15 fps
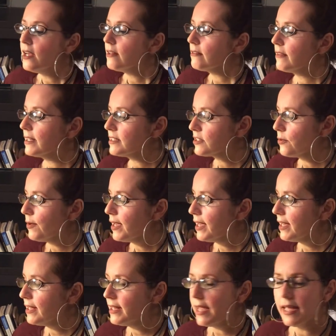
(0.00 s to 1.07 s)
Let's go
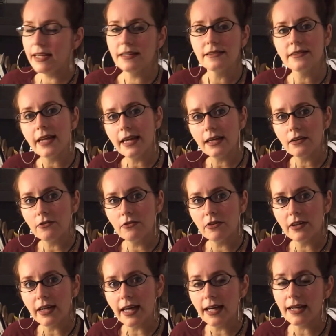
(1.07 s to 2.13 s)
ahead and take a
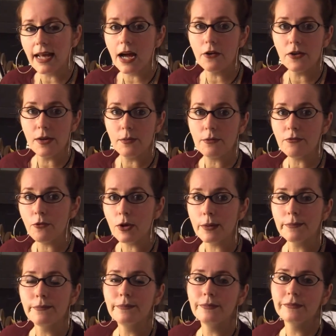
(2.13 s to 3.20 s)
look at how they
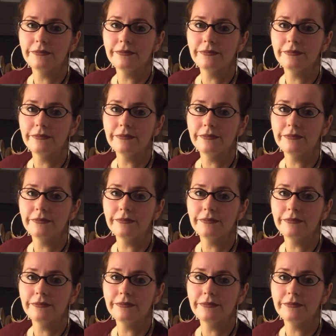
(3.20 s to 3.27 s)
perform.